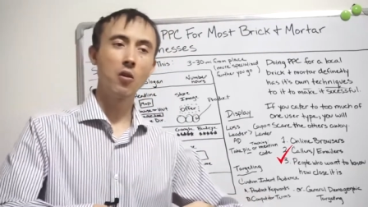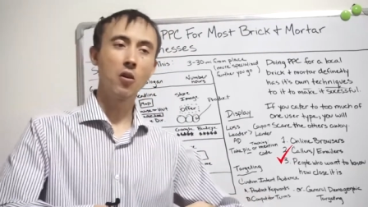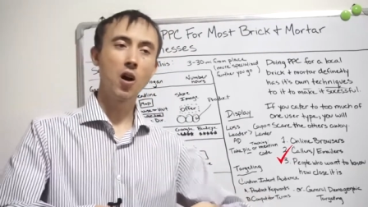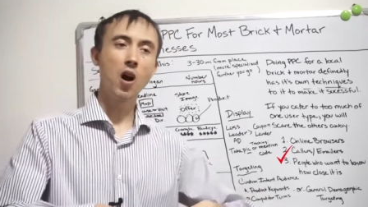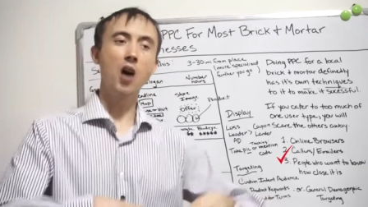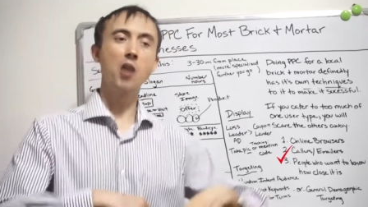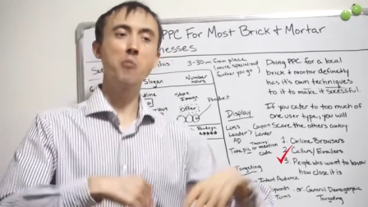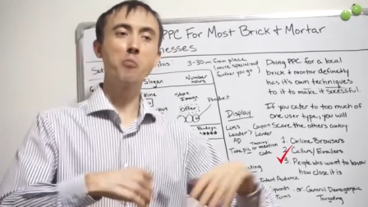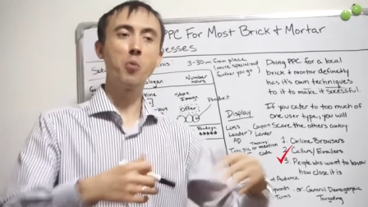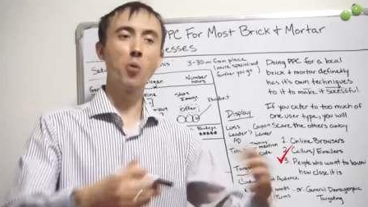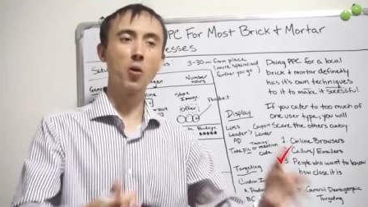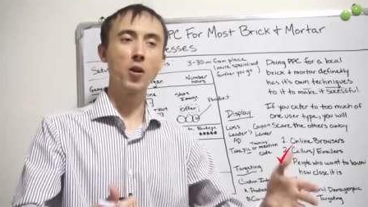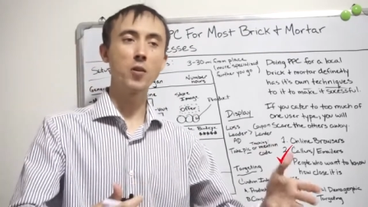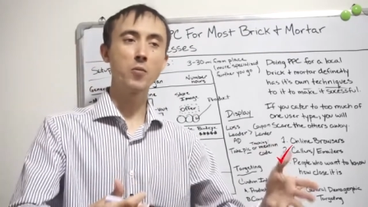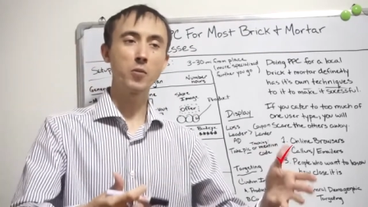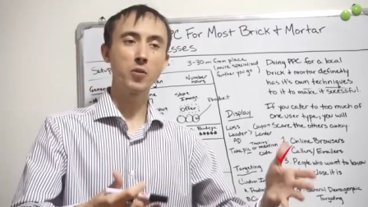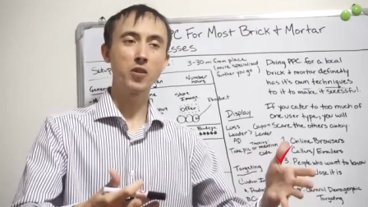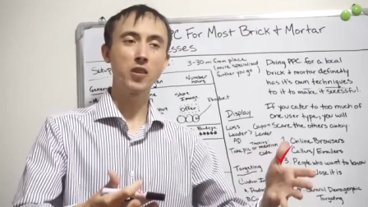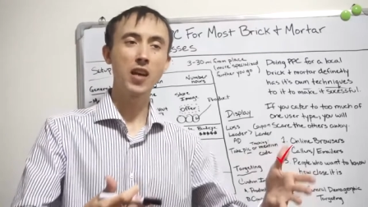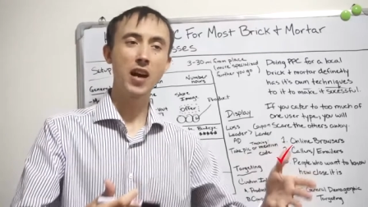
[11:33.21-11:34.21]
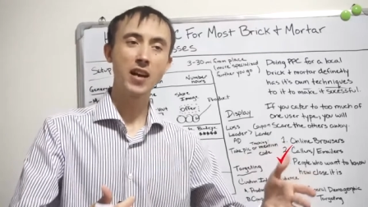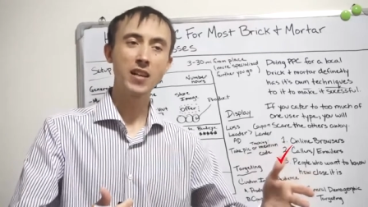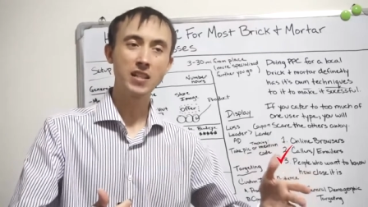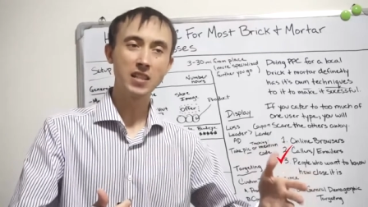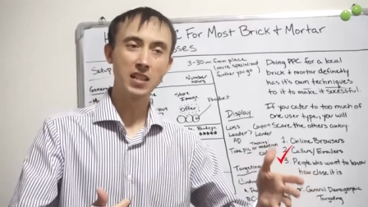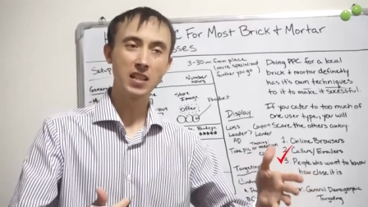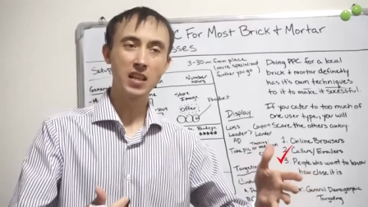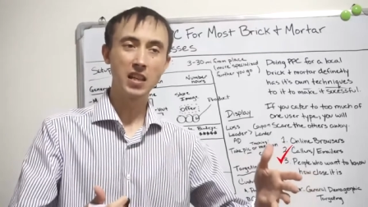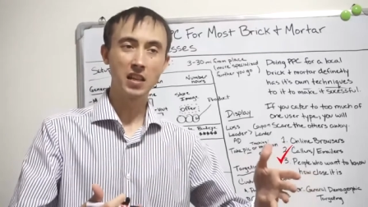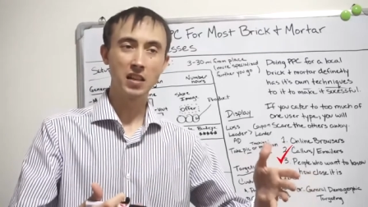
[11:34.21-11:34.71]
on board with the
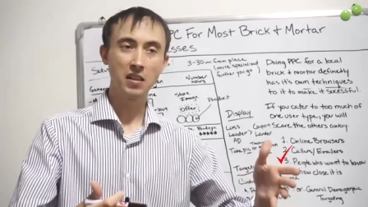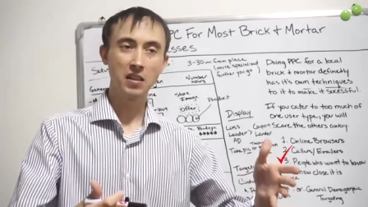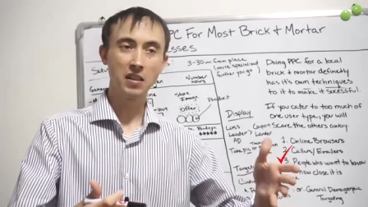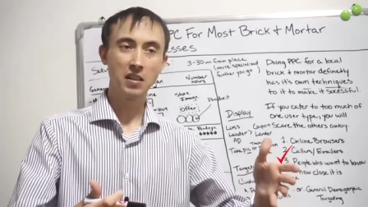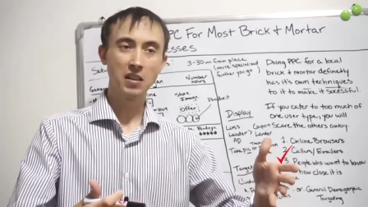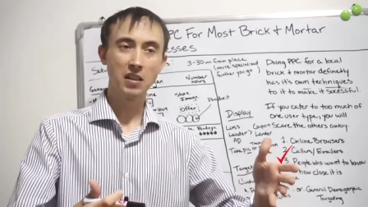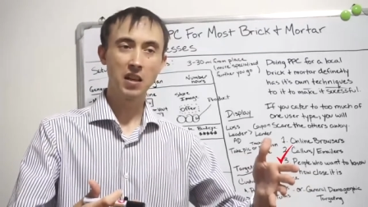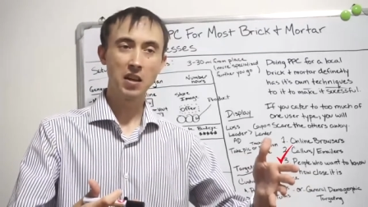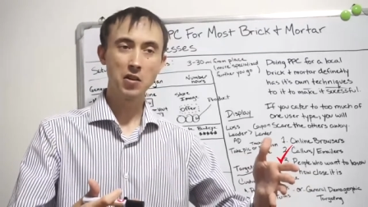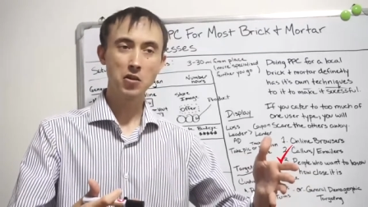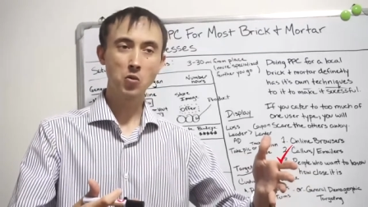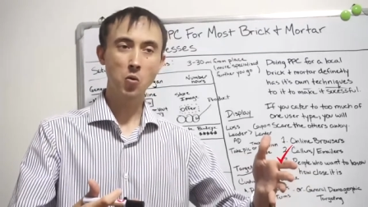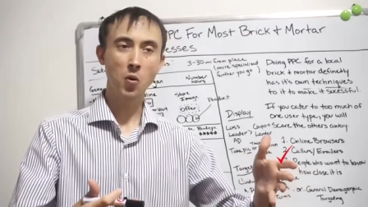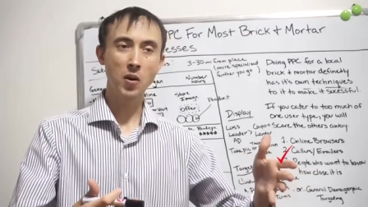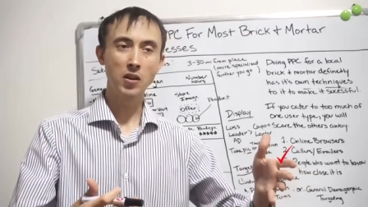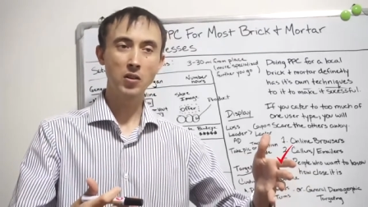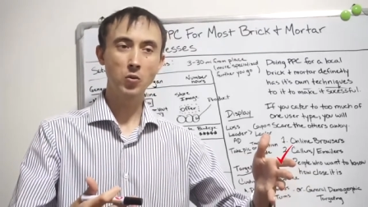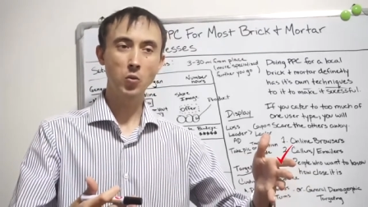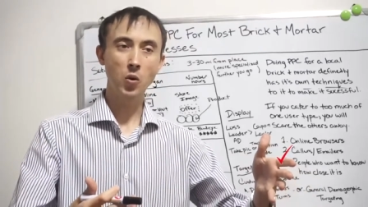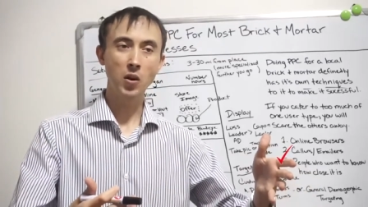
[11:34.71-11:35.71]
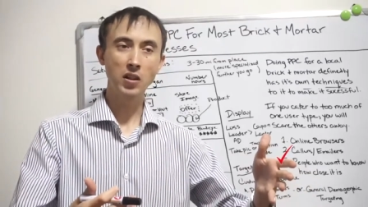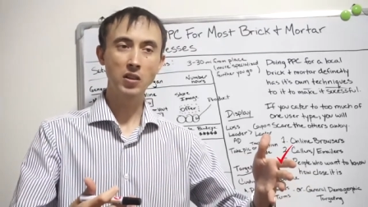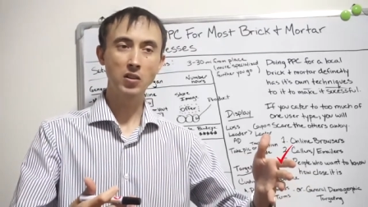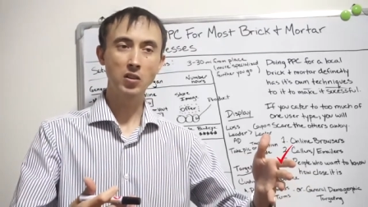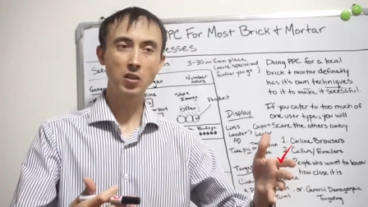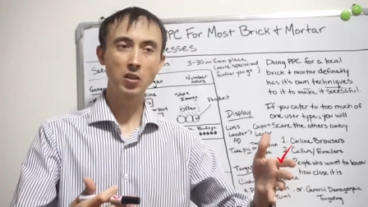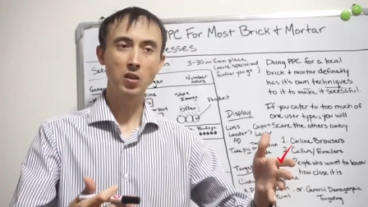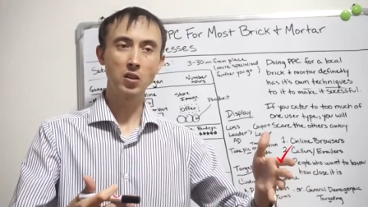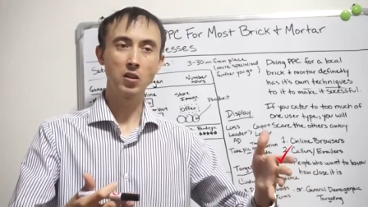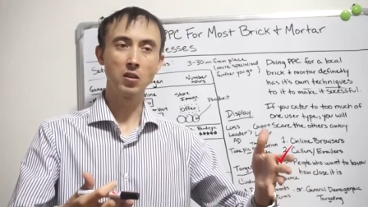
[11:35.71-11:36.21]
idea in
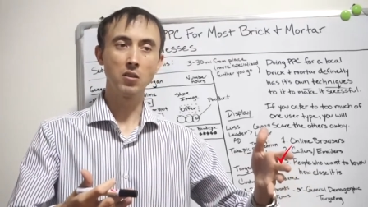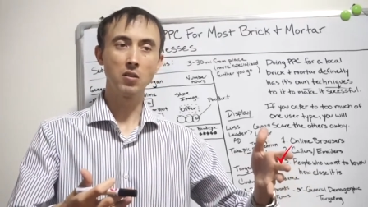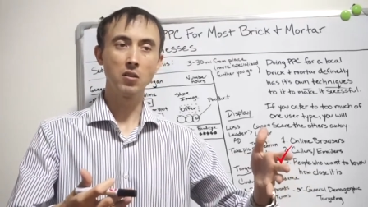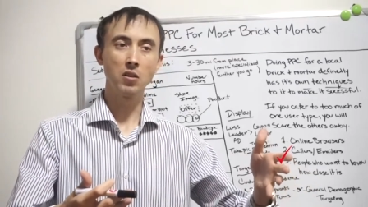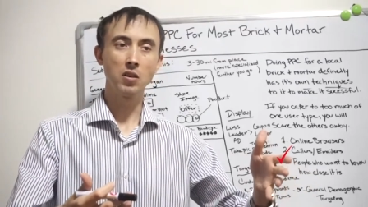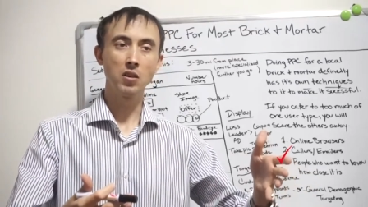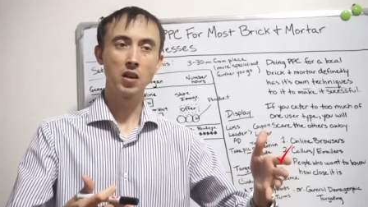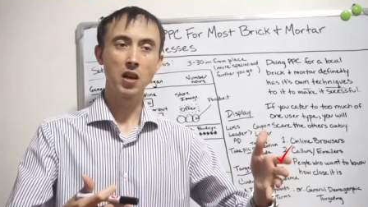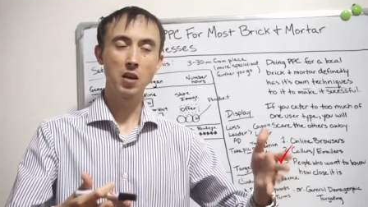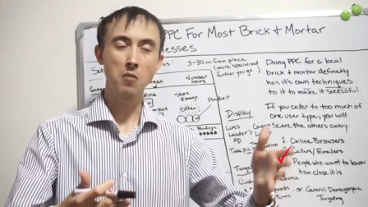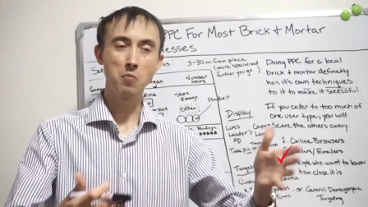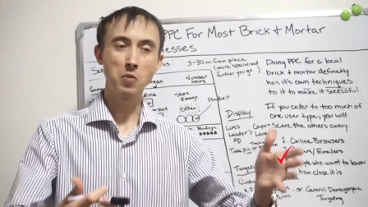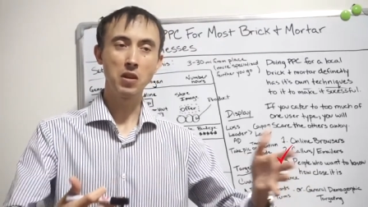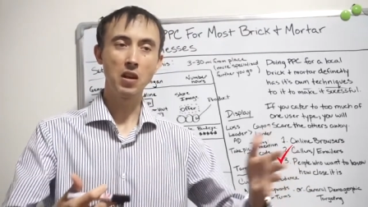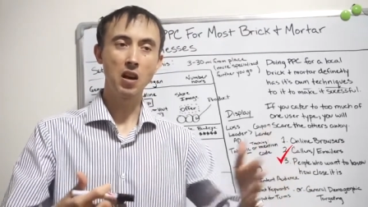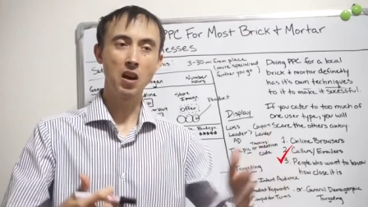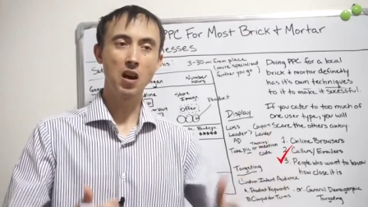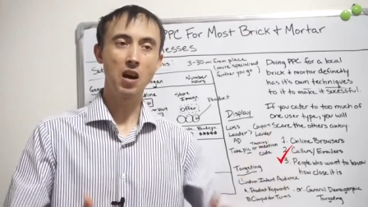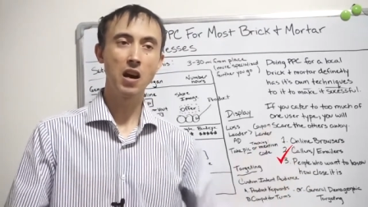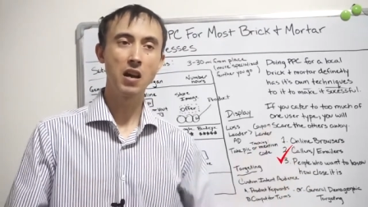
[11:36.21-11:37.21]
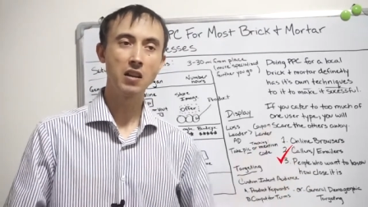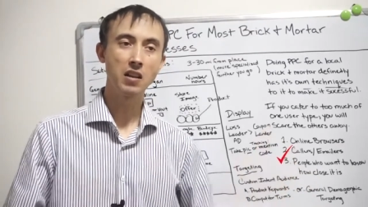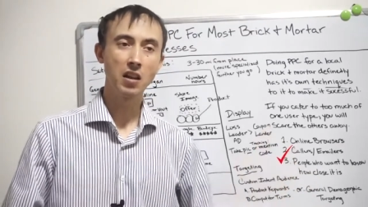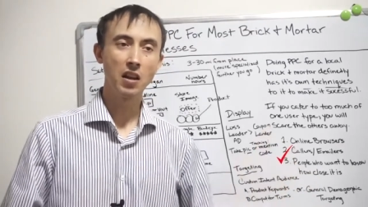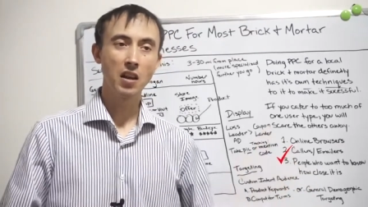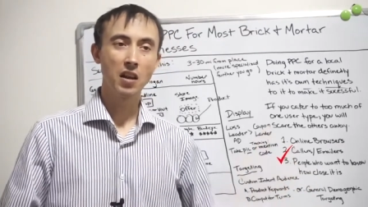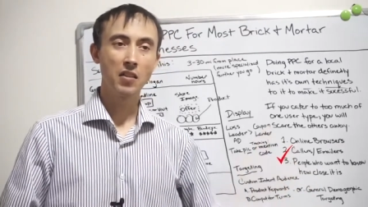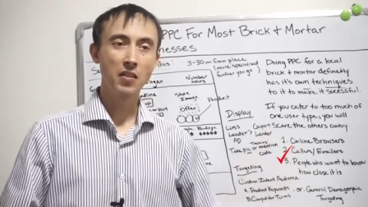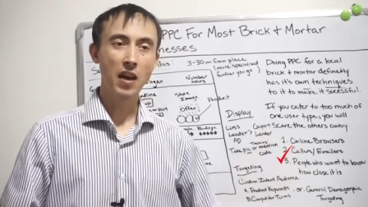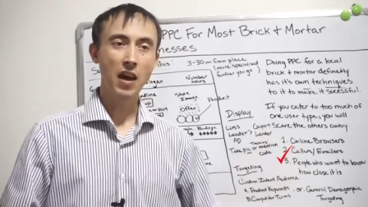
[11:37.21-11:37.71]
2022 and beyond
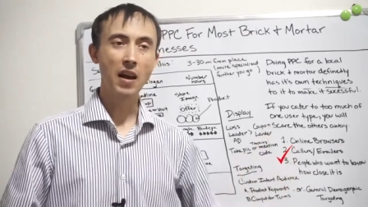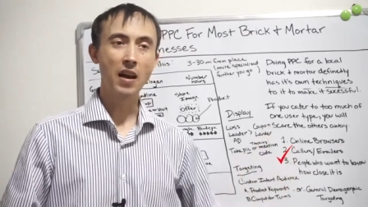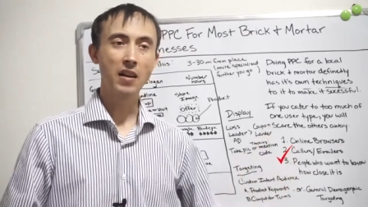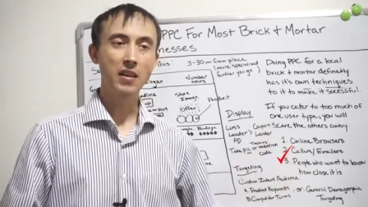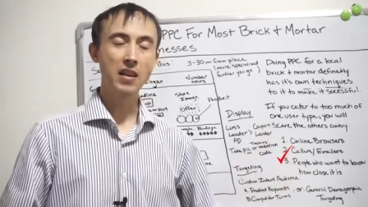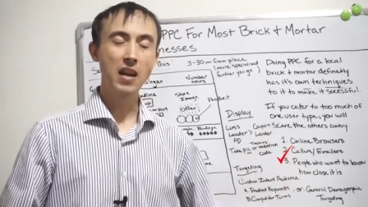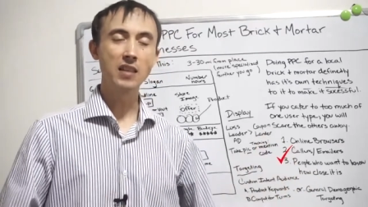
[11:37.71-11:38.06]
that,